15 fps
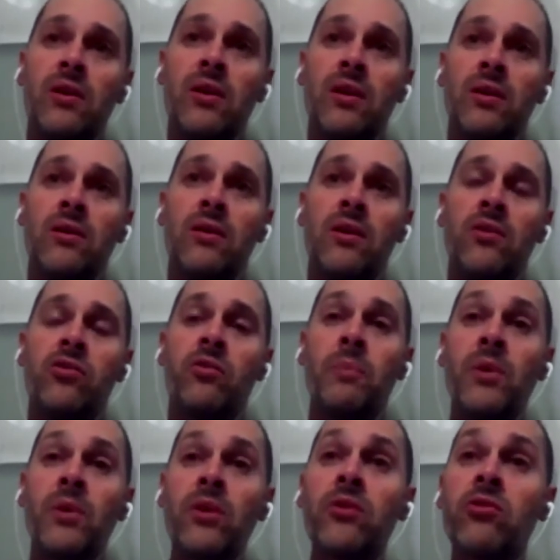in is
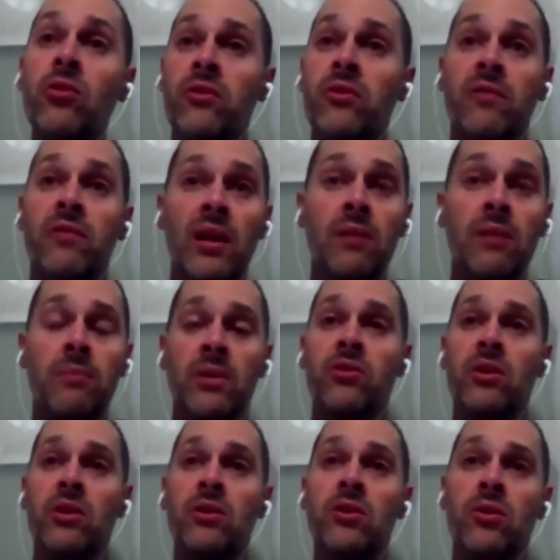spiritual development
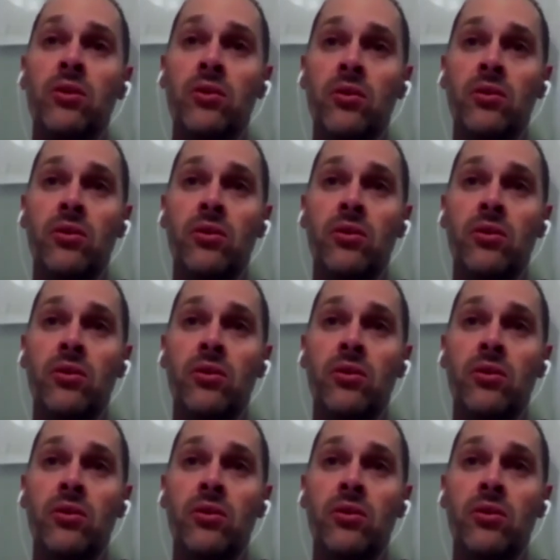in youth.